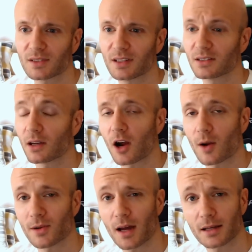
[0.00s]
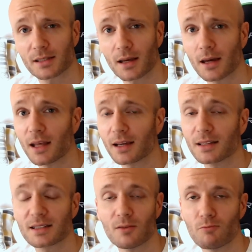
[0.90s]
things like carbon dioxide that
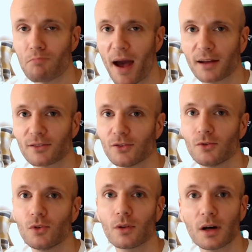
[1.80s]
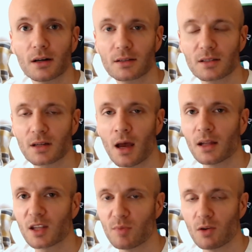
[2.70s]
gets sent back to the lungs
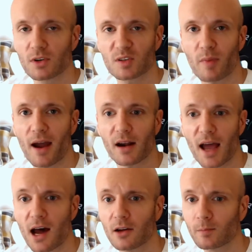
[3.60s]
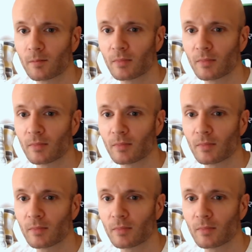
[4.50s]
to be respired out.